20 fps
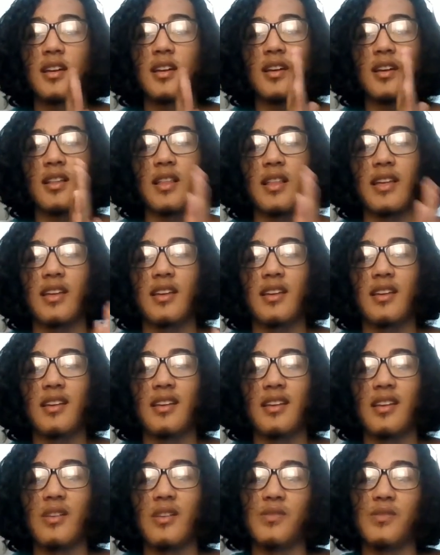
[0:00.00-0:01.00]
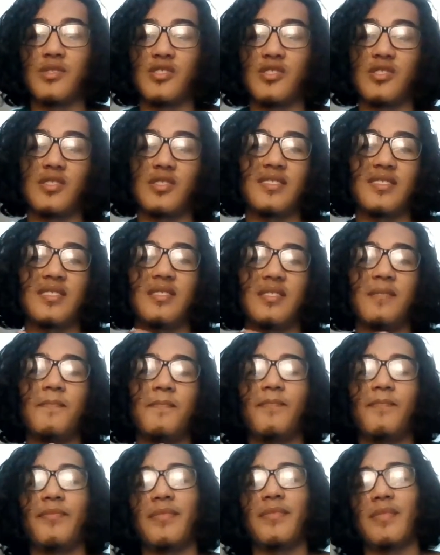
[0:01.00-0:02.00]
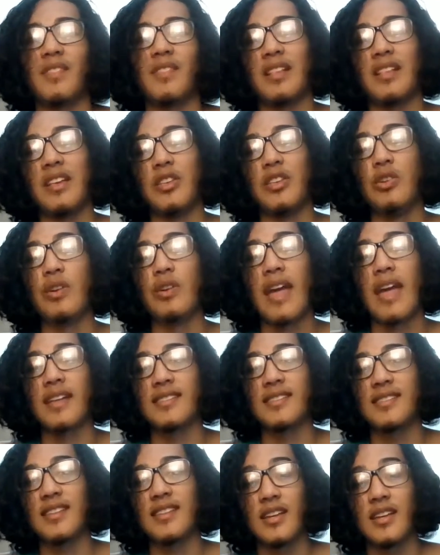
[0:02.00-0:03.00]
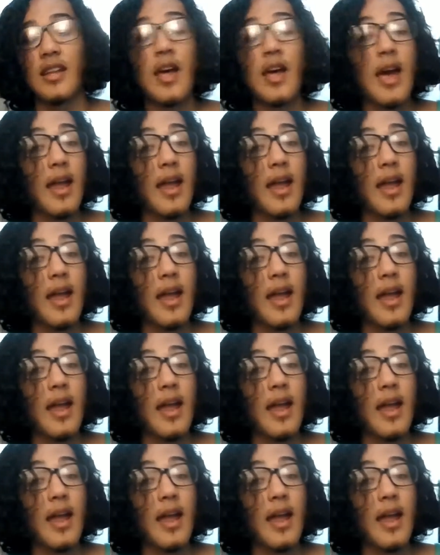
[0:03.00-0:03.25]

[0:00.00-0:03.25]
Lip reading: Like, it was just, you can't see it.